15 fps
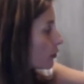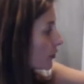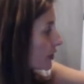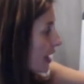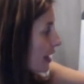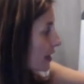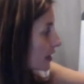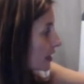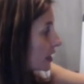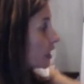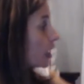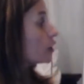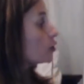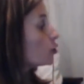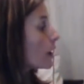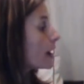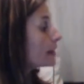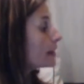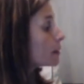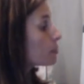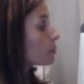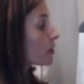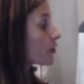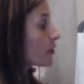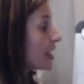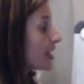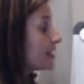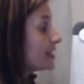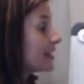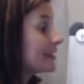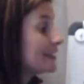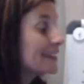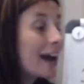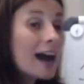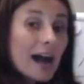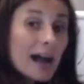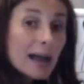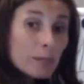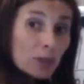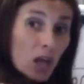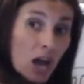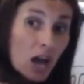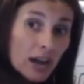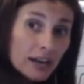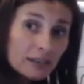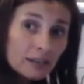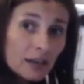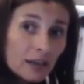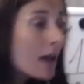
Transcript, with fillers: reality, and you end up creating a timeline